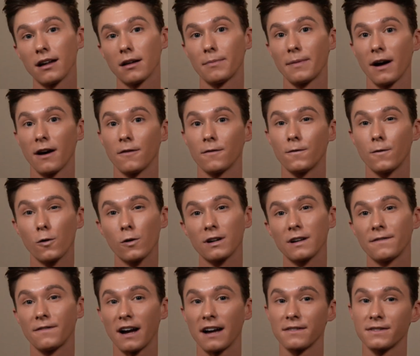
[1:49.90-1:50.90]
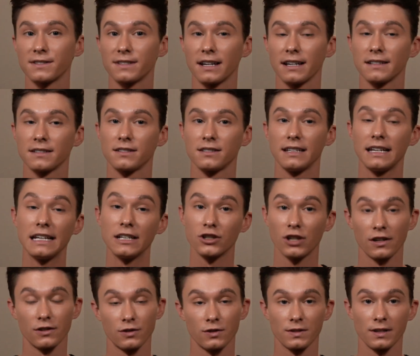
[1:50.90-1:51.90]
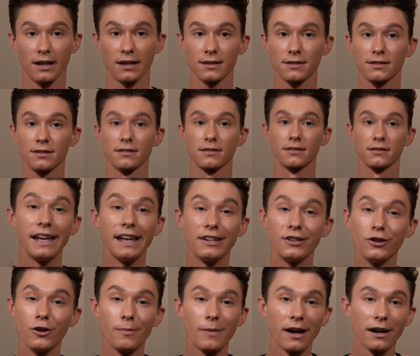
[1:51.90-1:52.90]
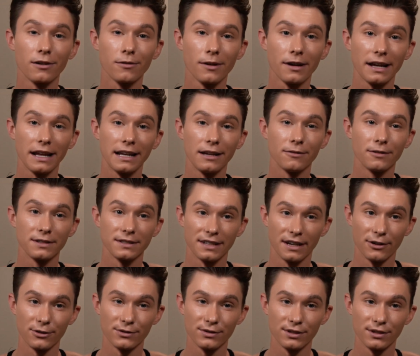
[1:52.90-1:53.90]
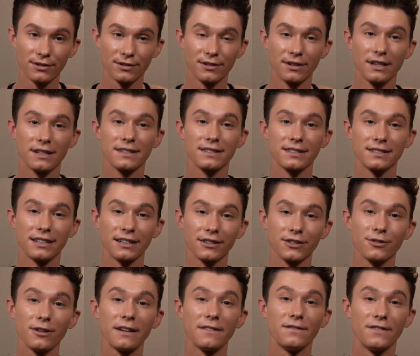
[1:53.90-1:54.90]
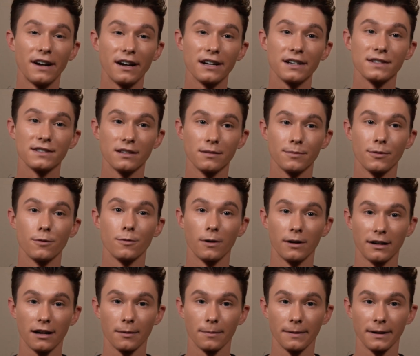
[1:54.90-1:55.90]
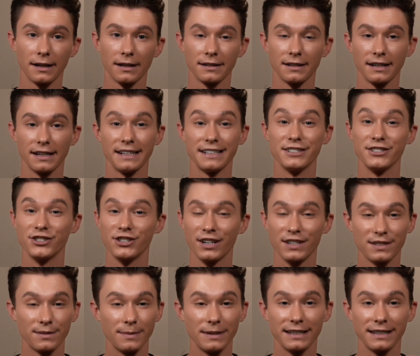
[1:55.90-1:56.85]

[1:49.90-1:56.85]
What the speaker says: about 4 to 5 sets each exercise. And no matter what anyone tells you, stick to a very simple workout plan and just be